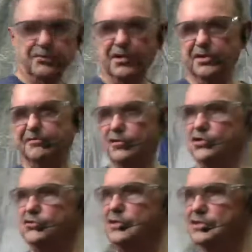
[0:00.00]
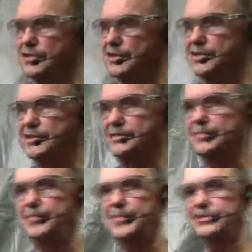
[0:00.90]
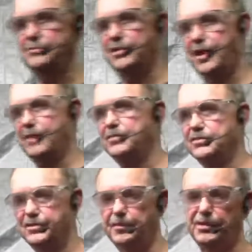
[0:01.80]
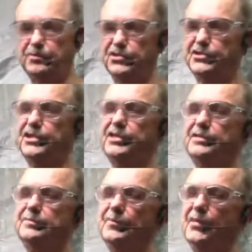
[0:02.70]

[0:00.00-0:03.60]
one of the first ones I did. This one happens to be mesquite.